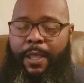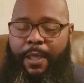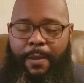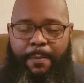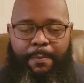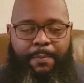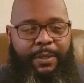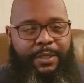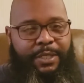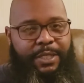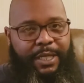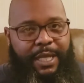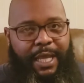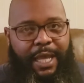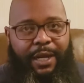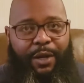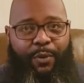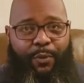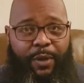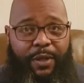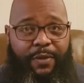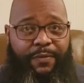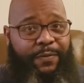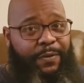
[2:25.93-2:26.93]
But you gotta
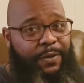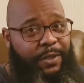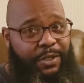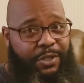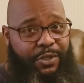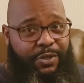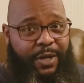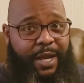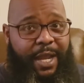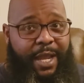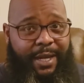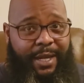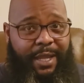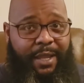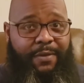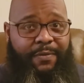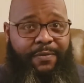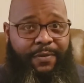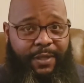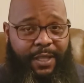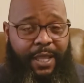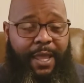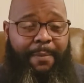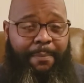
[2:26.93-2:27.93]
wait for the dry down
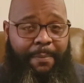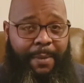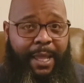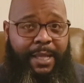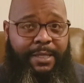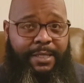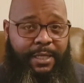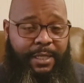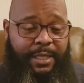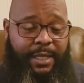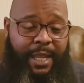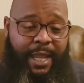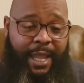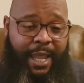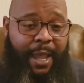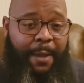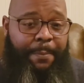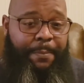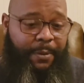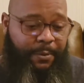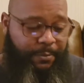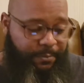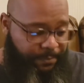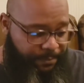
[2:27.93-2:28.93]
for that magic to happen.